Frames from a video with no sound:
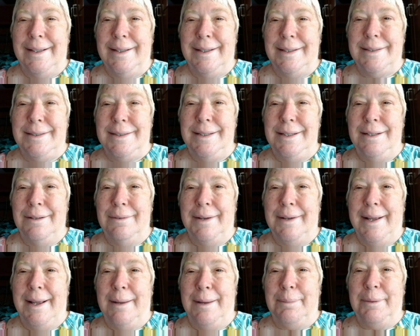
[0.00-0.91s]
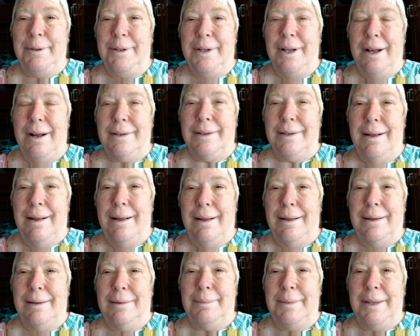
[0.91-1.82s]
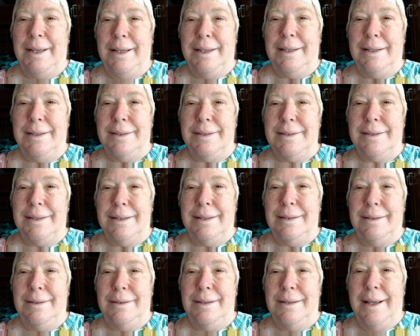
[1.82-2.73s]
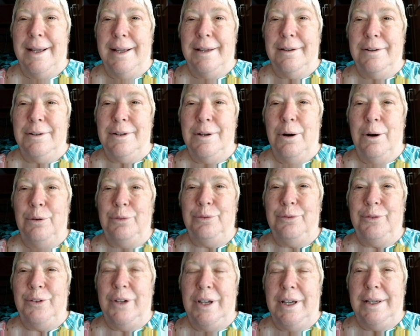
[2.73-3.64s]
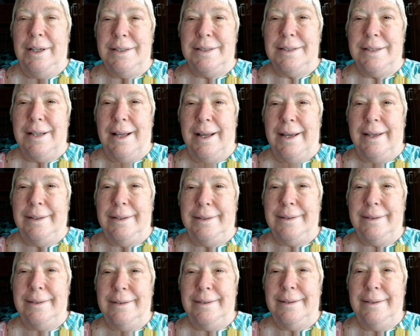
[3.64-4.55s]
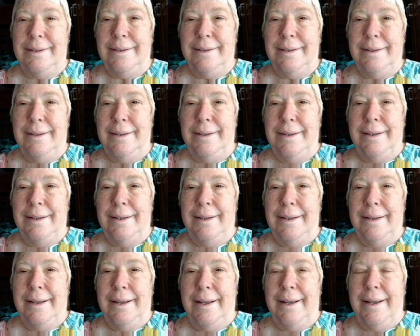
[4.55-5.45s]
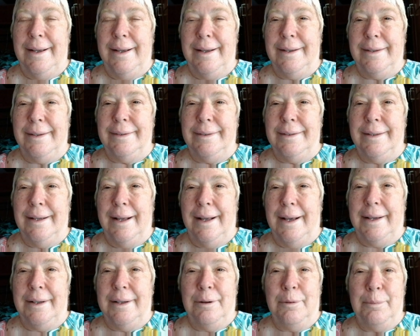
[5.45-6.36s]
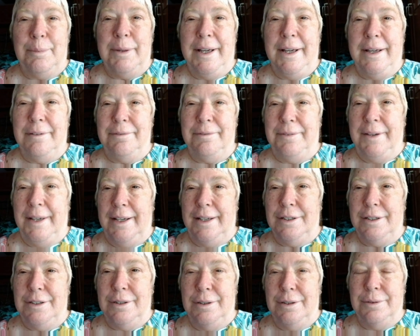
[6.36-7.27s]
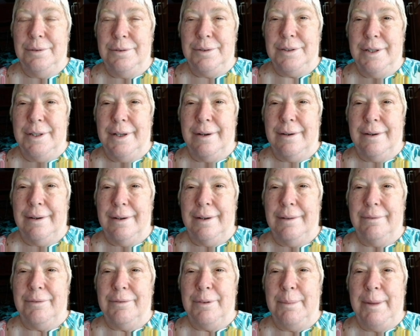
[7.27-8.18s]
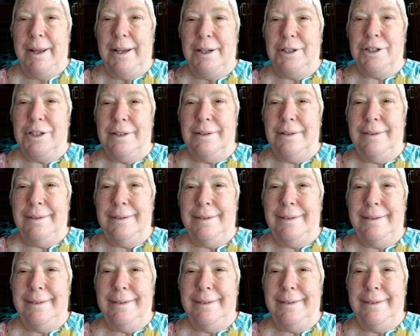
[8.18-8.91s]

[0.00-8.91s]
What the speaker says: CasinoCamper.com is a no-fee site, and I don't pay a fee to use their information.